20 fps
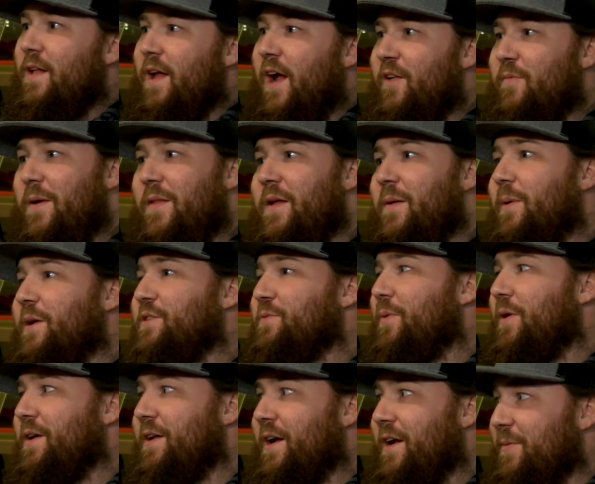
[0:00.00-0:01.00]
I spend that much
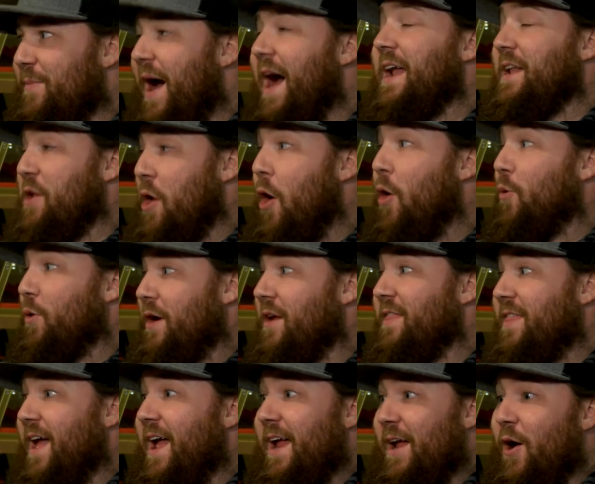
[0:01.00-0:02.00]
money on them. I know where
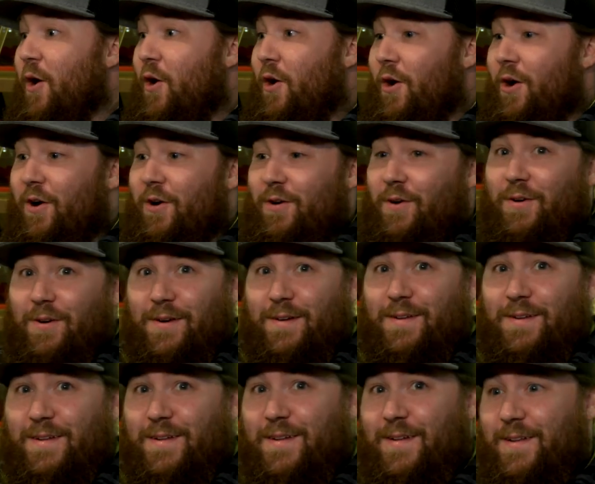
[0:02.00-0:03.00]
they are.
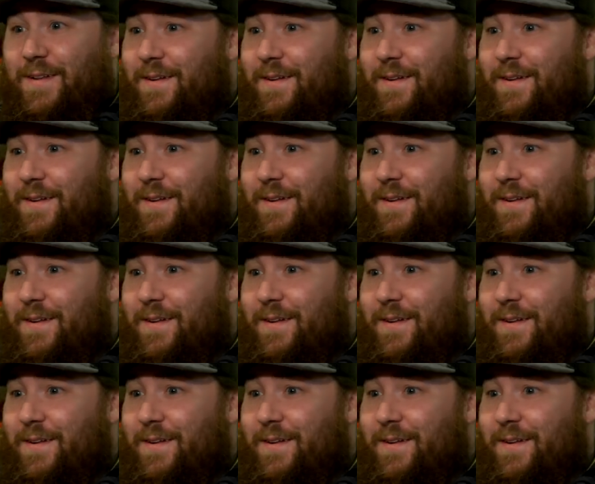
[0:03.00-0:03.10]
Fair wow. enough.